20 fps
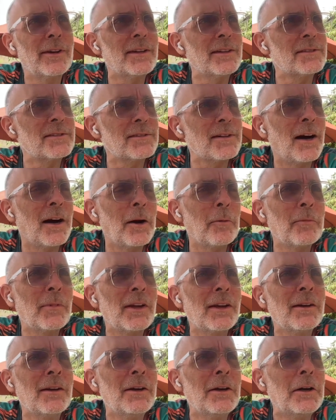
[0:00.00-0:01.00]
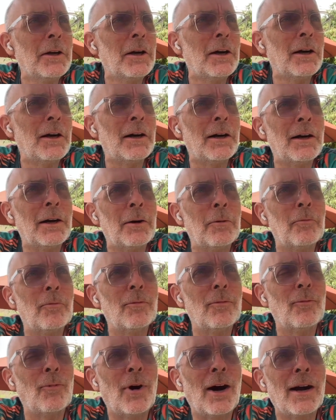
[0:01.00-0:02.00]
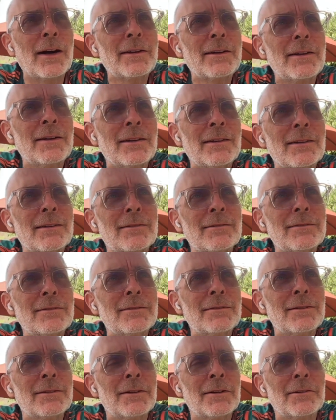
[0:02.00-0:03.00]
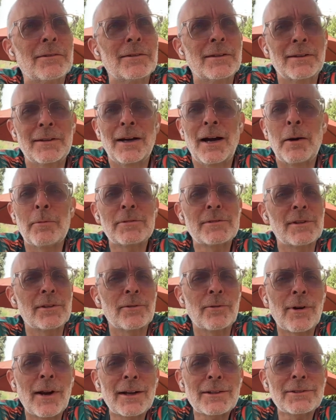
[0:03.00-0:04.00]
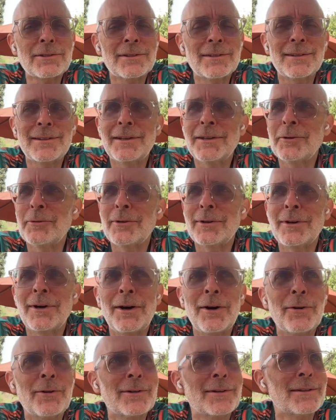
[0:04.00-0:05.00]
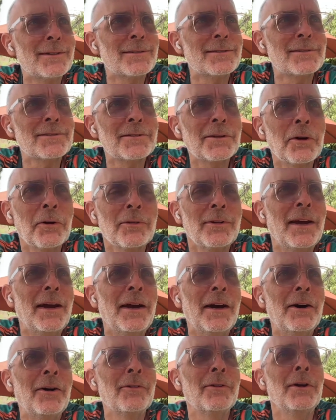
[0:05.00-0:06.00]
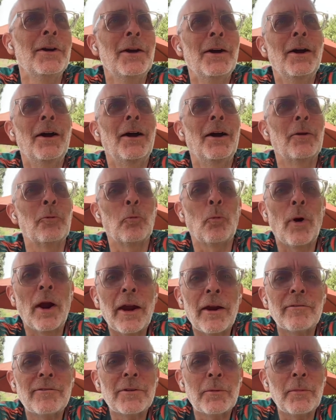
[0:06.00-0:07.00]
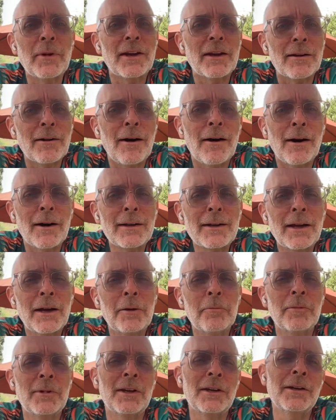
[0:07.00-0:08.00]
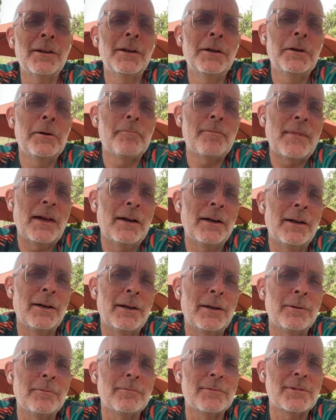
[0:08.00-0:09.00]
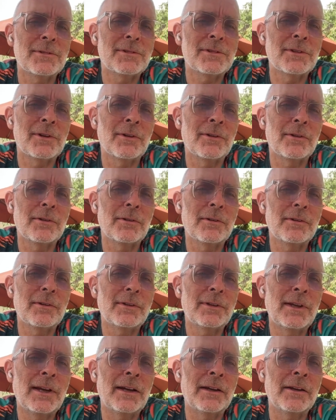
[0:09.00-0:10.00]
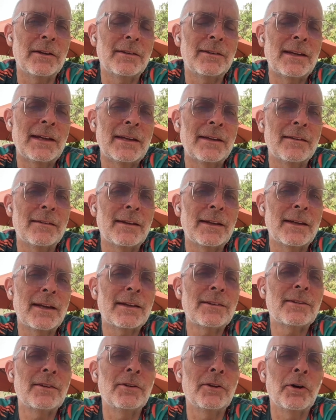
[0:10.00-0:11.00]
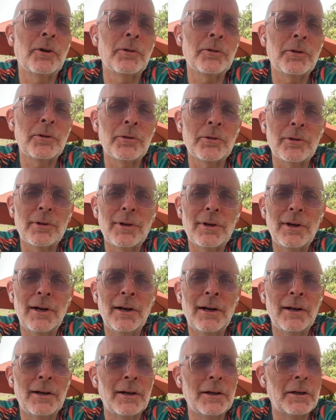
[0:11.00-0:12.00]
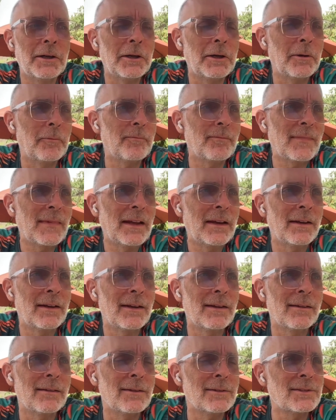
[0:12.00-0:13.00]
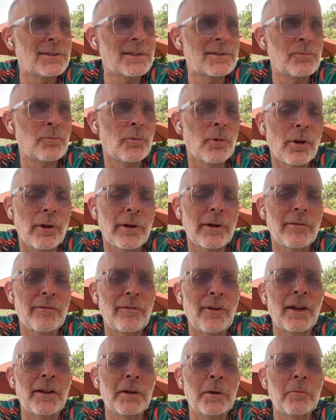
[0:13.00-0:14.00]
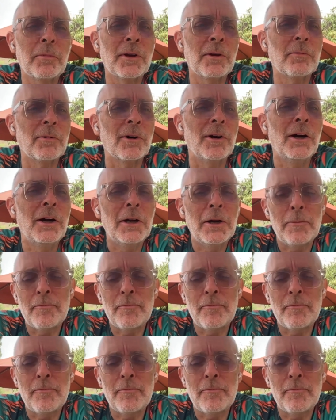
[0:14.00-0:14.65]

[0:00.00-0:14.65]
he saw me walking, in the opposite direction, he would always slow down and wave to me and honk at me. So yeah, they get to know you, and they're just really friendly people.